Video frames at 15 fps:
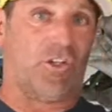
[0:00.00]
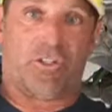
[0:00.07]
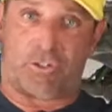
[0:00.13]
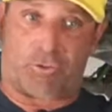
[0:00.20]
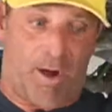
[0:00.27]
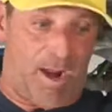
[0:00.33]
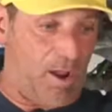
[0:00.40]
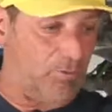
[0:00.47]
on the
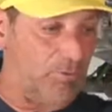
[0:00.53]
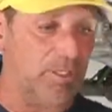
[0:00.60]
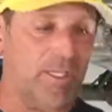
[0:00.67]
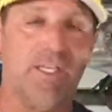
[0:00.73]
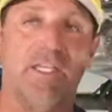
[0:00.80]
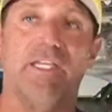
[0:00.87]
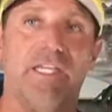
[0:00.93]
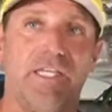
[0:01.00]
ground,
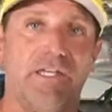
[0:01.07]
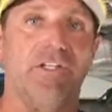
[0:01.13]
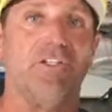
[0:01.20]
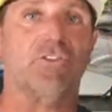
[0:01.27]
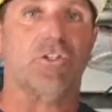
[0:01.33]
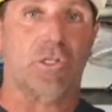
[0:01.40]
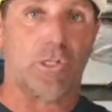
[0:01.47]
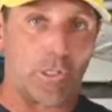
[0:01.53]
it
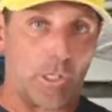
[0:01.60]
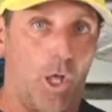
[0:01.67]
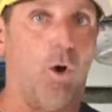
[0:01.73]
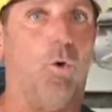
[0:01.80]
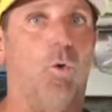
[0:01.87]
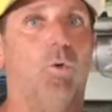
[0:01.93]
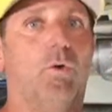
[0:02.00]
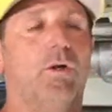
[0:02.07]
is
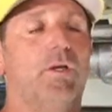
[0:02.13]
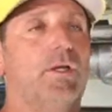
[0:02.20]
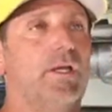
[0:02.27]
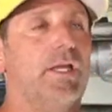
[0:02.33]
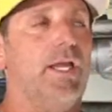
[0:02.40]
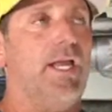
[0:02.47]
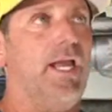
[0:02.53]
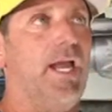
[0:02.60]
low.
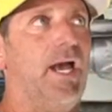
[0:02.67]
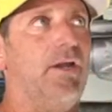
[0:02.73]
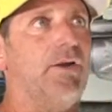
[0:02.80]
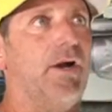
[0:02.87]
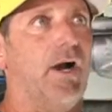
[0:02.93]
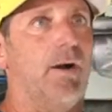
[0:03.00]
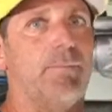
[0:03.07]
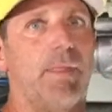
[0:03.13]

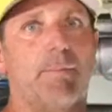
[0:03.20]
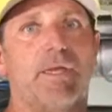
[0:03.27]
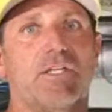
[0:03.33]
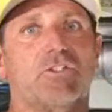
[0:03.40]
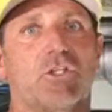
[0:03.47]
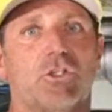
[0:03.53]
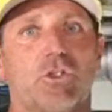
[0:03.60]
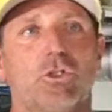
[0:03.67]
And that
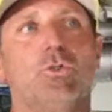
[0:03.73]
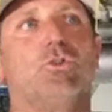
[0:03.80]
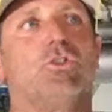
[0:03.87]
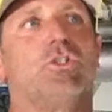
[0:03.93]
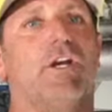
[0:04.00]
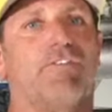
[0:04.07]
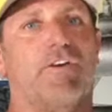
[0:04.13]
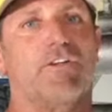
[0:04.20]
makes a
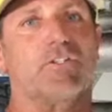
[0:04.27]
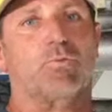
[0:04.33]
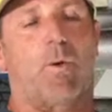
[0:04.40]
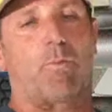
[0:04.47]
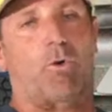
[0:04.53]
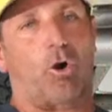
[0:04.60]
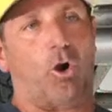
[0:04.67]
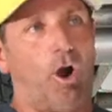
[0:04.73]
huge difference
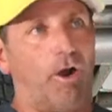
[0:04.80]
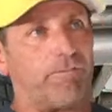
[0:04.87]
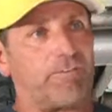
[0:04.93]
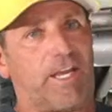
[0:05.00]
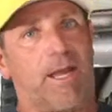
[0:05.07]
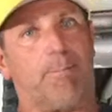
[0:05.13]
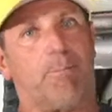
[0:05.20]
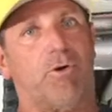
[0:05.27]
when we're off
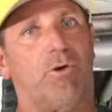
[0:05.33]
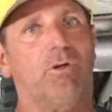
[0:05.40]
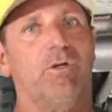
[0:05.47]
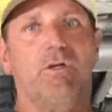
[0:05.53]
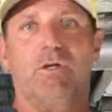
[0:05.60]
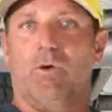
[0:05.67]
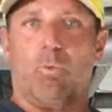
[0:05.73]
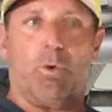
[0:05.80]
camber,
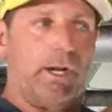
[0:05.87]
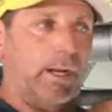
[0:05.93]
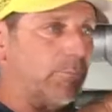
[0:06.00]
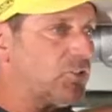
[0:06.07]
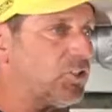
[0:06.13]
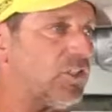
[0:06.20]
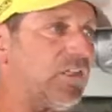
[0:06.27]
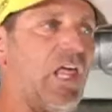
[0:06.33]
when I'm
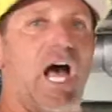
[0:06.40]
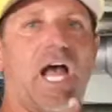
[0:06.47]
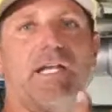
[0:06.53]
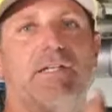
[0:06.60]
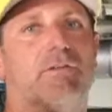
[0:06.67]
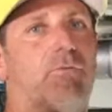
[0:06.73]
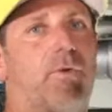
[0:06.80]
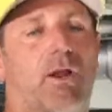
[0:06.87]

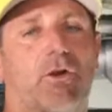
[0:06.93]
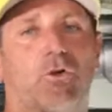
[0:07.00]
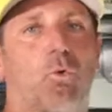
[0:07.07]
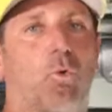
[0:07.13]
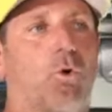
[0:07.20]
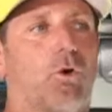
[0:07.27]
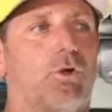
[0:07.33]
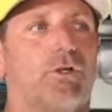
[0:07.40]
sliding around a
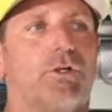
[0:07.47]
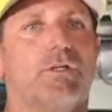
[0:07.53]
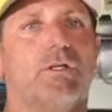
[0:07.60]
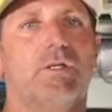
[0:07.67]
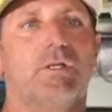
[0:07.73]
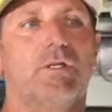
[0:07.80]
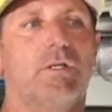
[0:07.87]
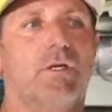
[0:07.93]
corner.
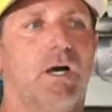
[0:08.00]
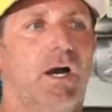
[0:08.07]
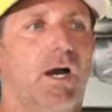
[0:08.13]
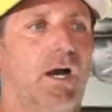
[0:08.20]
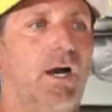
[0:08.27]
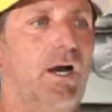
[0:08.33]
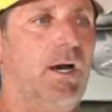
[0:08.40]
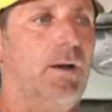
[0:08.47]

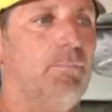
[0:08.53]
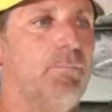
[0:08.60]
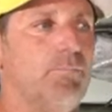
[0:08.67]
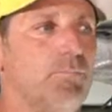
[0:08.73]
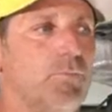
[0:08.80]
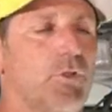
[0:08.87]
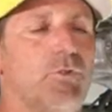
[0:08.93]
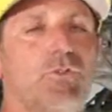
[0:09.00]

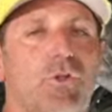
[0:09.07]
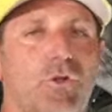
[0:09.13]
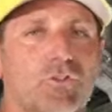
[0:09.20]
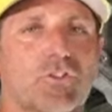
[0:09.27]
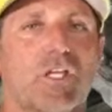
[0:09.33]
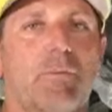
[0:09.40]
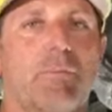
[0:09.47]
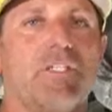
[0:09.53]

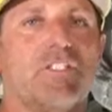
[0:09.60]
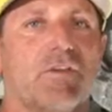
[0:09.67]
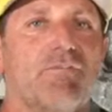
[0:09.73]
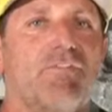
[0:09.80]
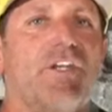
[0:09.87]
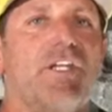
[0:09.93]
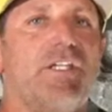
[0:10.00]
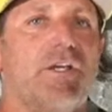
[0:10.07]
There's going to be
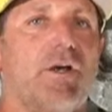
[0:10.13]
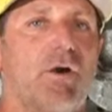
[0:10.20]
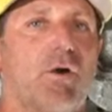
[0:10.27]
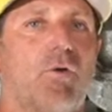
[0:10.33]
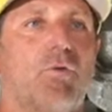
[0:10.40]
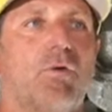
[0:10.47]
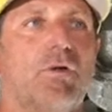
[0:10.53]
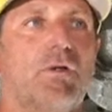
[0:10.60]
some
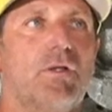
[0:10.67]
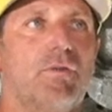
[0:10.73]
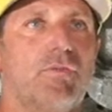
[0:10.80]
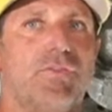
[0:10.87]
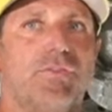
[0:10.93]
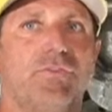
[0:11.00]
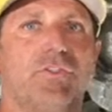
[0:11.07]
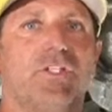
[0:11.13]
video
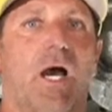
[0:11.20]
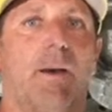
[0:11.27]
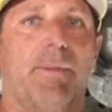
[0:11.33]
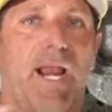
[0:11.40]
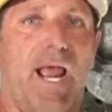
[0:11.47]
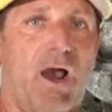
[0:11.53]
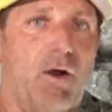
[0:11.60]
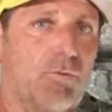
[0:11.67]

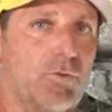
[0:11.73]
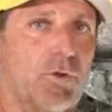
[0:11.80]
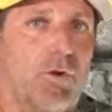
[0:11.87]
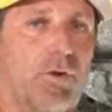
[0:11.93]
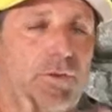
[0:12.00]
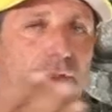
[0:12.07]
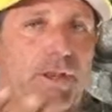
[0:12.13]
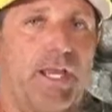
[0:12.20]
coming out
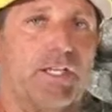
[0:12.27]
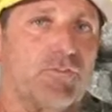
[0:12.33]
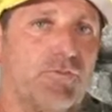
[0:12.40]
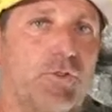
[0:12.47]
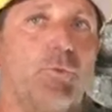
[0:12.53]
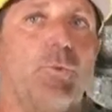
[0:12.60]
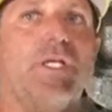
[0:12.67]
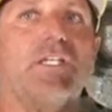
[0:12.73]
in the next
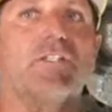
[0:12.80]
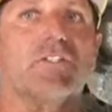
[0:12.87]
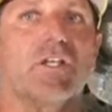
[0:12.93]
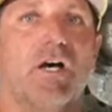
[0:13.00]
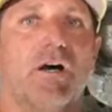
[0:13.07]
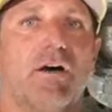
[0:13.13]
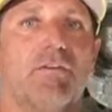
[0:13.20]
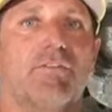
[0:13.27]
few weeks
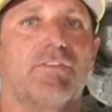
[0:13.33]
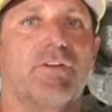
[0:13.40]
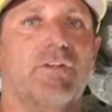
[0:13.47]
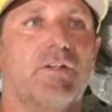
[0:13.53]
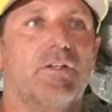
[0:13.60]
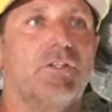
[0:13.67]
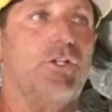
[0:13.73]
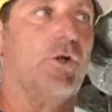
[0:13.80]
of,
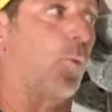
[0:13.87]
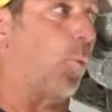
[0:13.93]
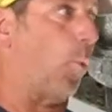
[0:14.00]
you know,